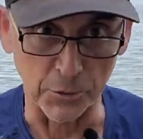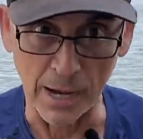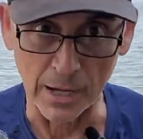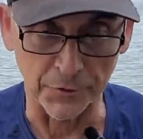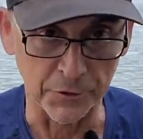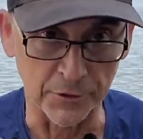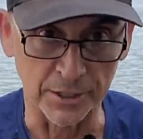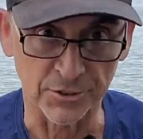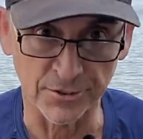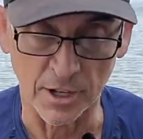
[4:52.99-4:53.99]
you out if you
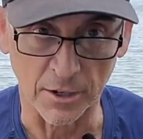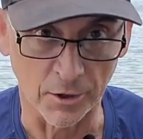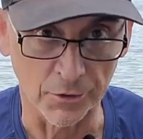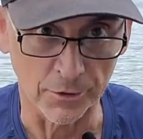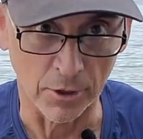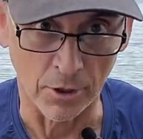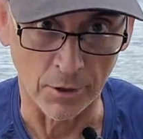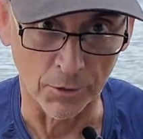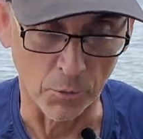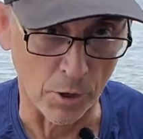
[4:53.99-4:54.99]
get stuck on
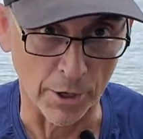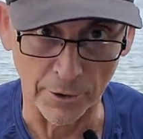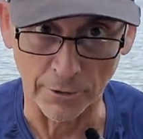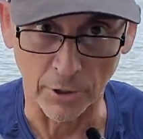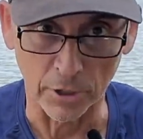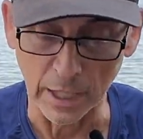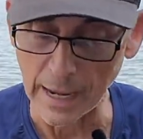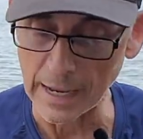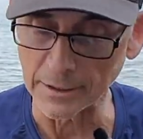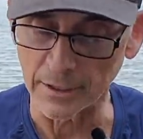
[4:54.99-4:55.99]
the water or on
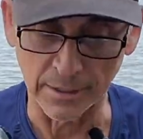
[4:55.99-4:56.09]
land,